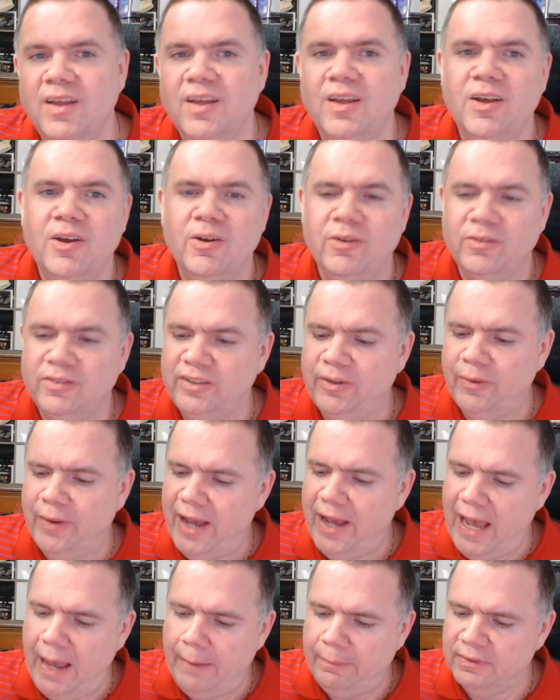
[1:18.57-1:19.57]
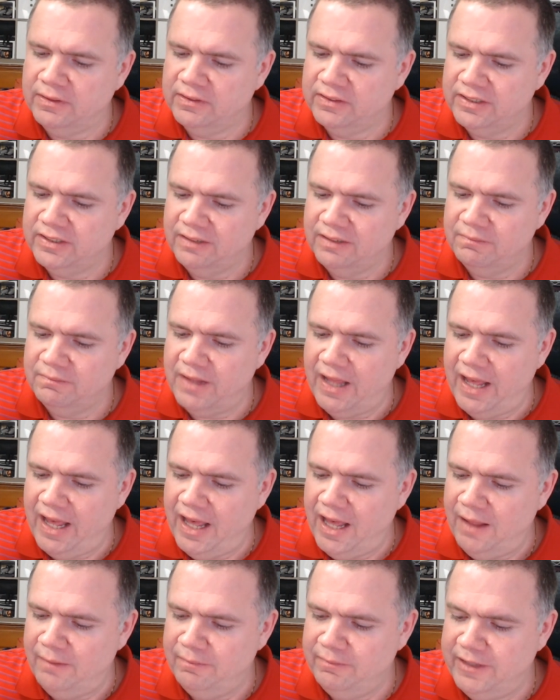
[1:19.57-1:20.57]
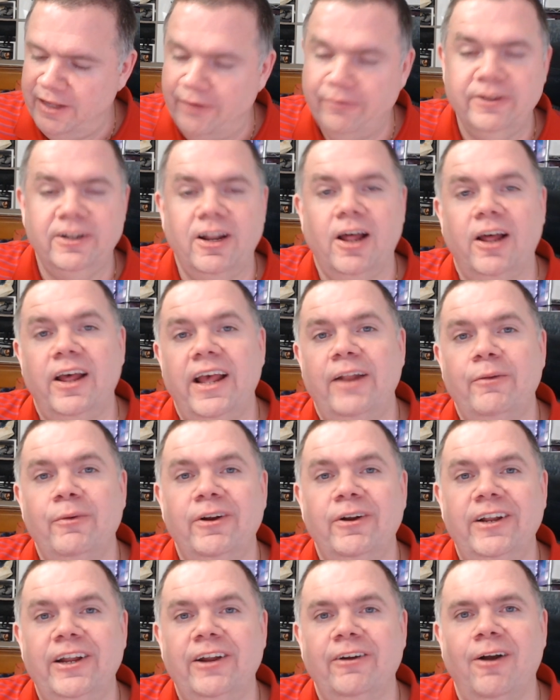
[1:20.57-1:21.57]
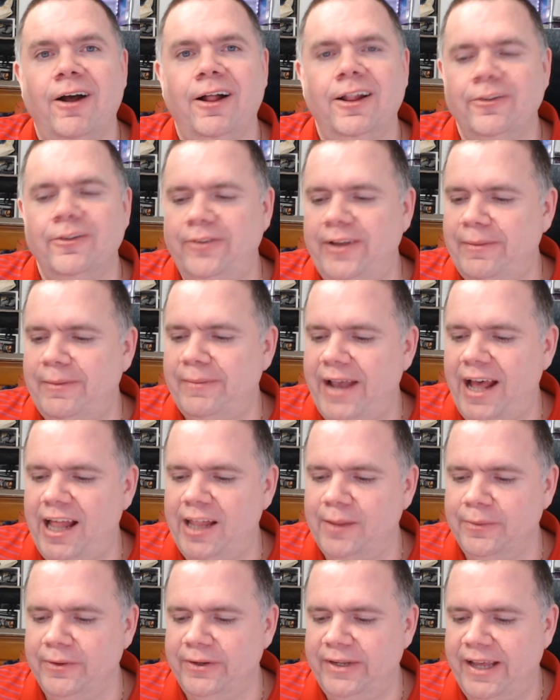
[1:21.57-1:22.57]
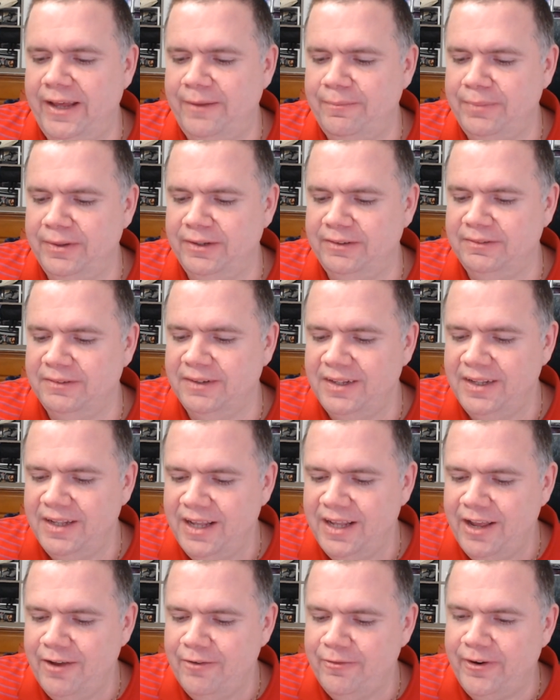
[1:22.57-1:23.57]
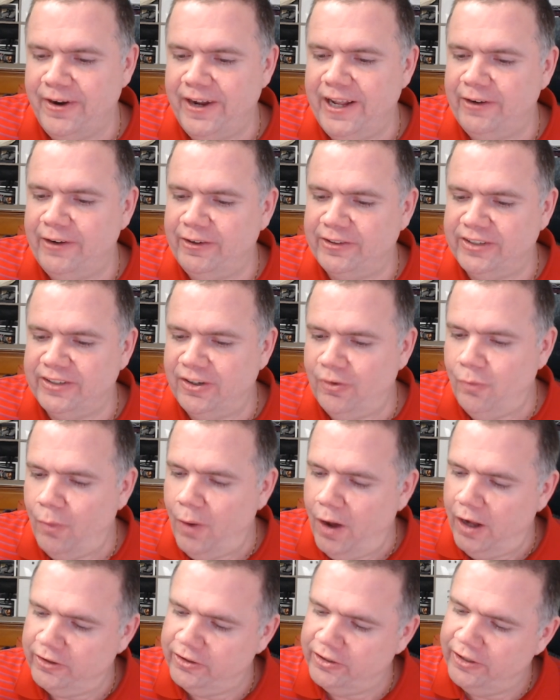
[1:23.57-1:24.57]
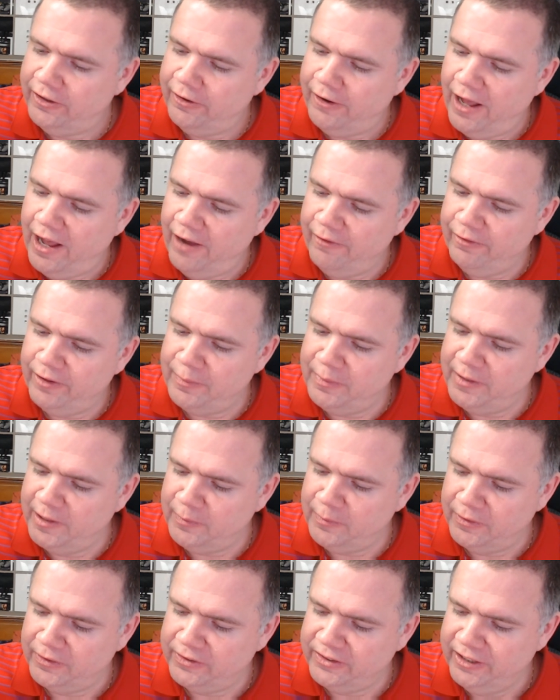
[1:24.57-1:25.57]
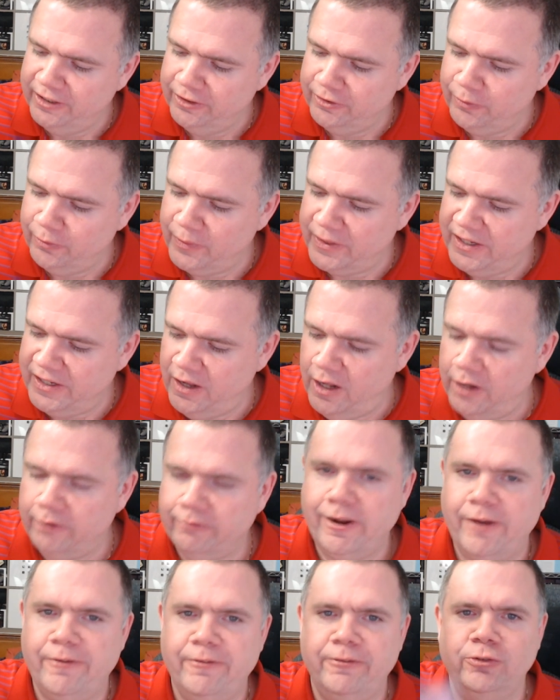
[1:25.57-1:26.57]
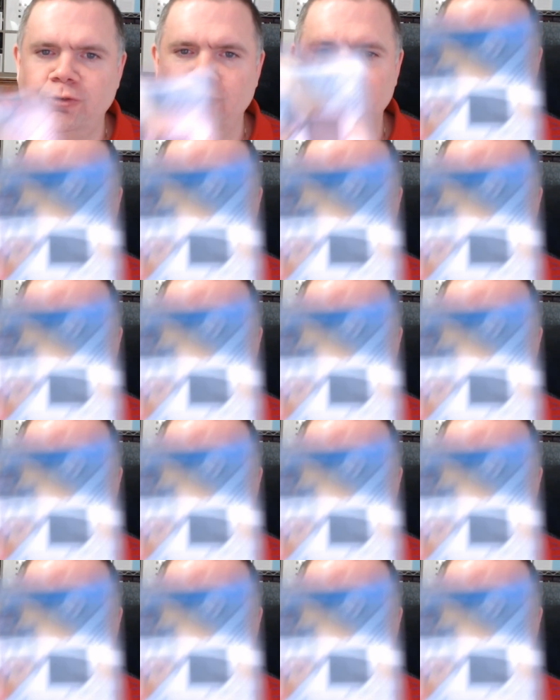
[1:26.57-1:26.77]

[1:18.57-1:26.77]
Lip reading: See what happens. Definitely not anywhere near Hall of Fame caliber yet, but very interesting to watch. For the Pittsburgh Steelers, a rookie autograph of George